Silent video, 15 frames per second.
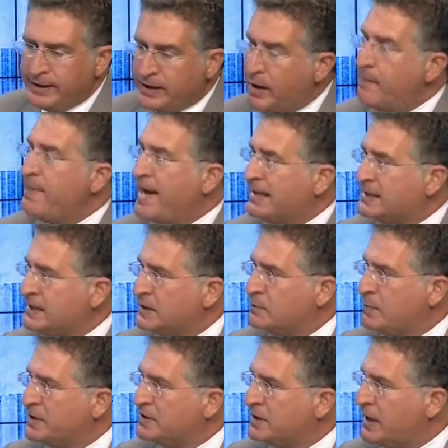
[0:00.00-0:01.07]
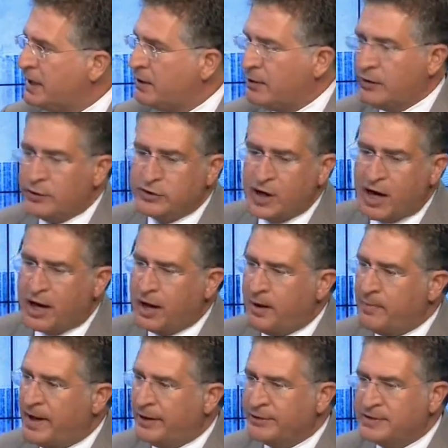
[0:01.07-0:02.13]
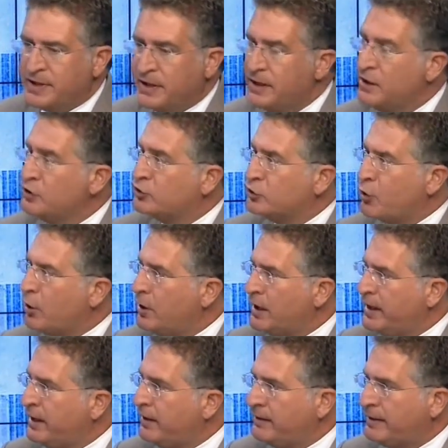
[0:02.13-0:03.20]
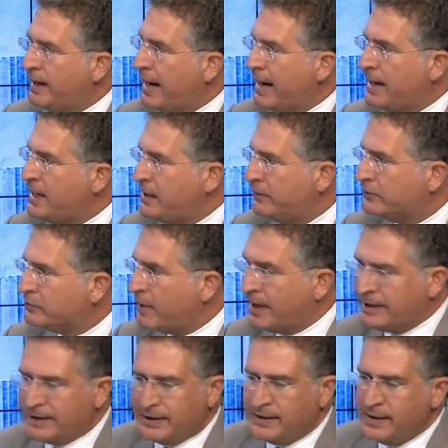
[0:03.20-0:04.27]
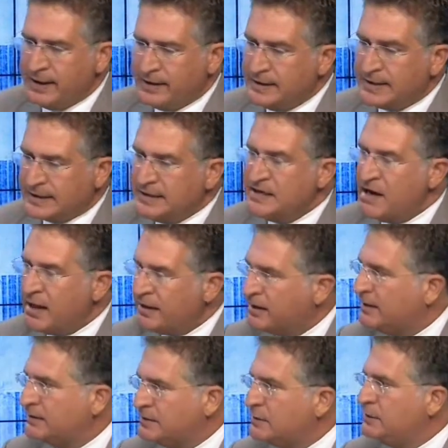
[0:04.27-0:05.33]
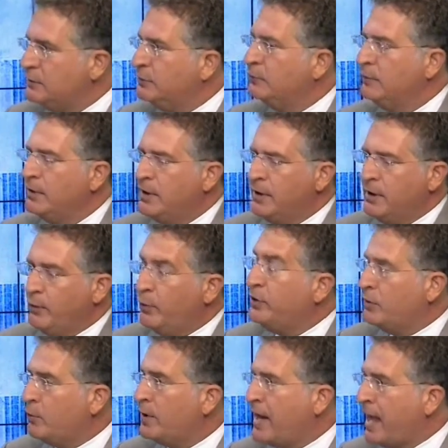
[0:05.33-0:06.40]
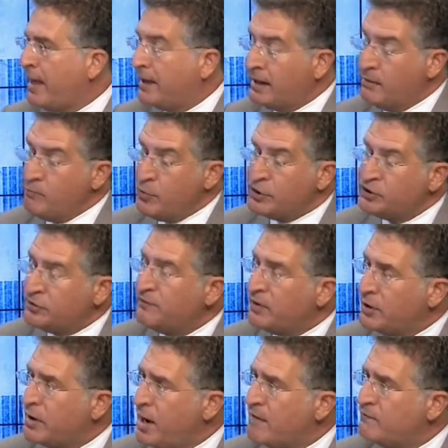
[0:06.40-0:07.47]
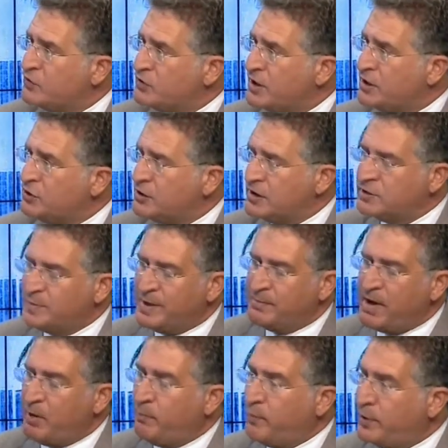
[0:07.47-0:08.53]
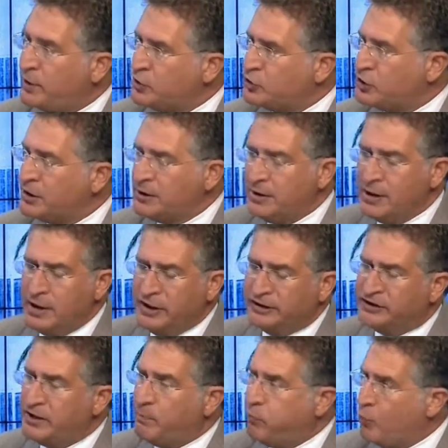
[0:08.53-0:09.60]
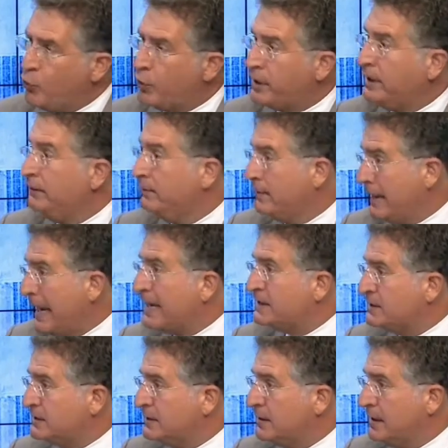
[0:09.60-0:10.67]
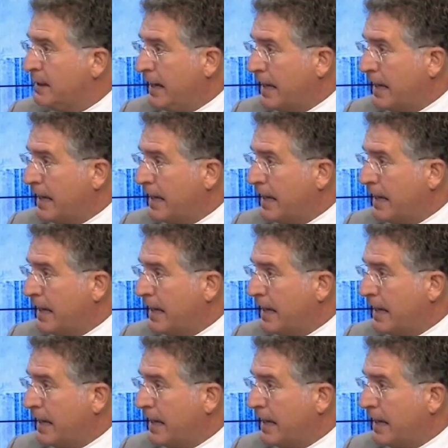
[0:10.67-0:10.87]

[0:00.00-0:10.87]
You come back 6 months later and they're talking about skirt length and high heels, right? This has nothing to do with the reality. And much of their conversation has been about punishing, deporting, as